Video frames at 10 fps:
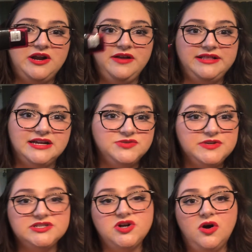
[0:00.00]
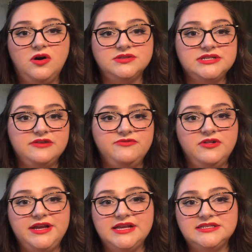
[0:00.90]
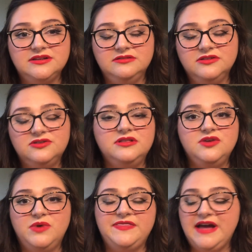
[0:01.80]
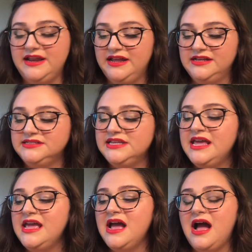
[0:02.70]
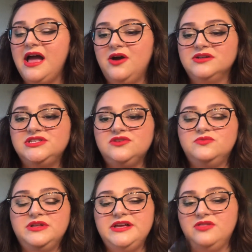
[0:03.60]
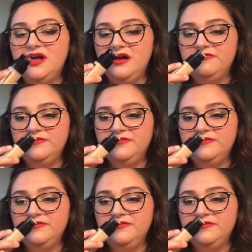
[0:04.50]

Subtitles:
Like that's what it's called, and I feel like it's literally what that is. I also really love